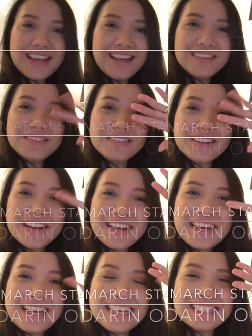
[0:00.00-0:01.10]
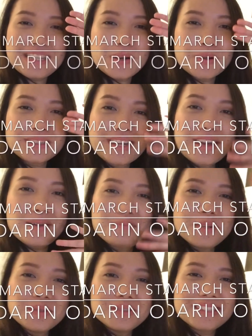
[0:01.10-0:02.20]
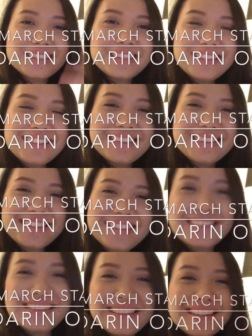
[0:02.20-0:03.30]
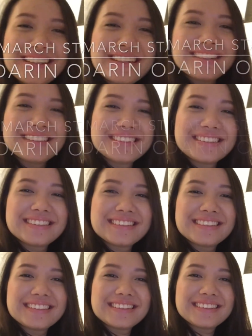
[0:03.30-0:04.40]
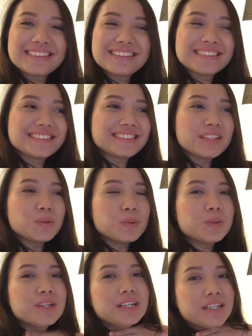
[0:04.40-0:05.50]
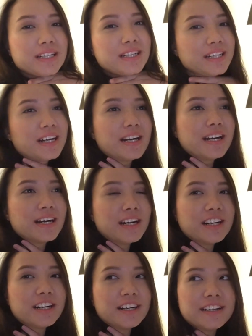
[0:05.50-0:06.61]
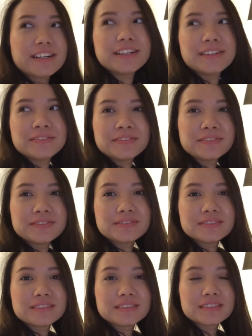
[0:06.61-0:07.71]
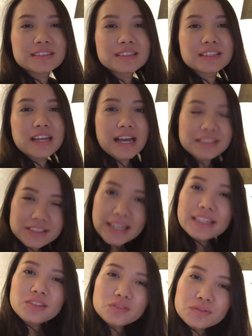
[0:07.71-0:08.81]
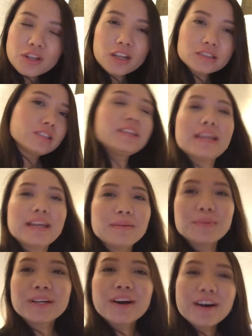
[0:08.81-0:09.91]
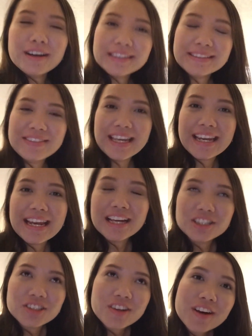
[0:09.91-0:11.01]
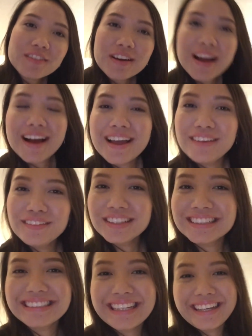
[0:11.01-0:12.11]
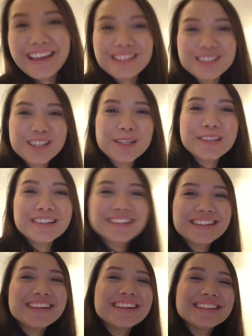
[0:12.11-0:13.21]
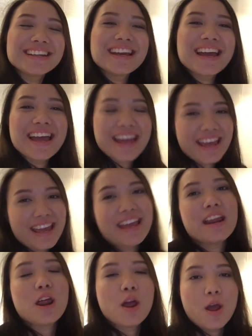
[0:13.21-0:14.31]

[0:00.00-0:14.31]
Hello guys, long time no see. So, um, decided to vlog today because me and Ashraf are having a staycation at